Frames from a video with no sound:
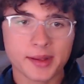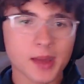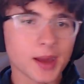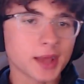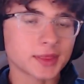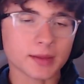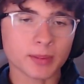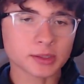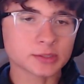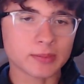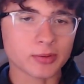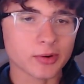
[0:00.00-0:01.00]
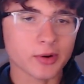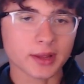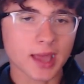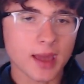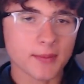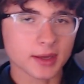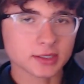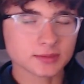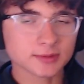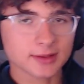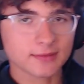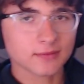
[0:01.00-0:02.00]
Yeah, I think a bunch of people are already at management
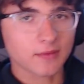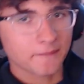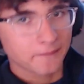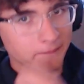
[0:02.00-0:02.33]
level.